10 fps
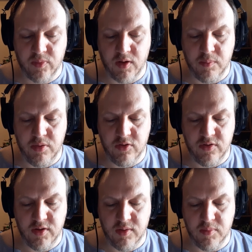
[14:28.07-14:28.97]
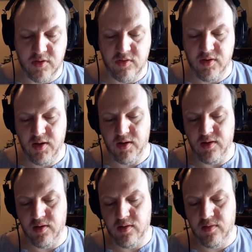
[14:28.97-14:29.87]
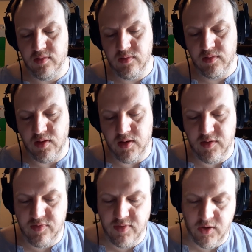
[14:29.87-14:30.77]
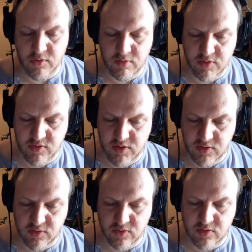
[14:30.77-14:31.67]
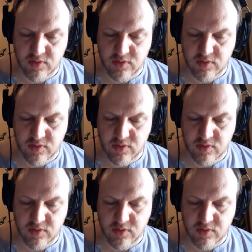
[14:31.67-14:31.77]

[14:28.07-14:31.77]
It pushed him instead, and he fell over his heels.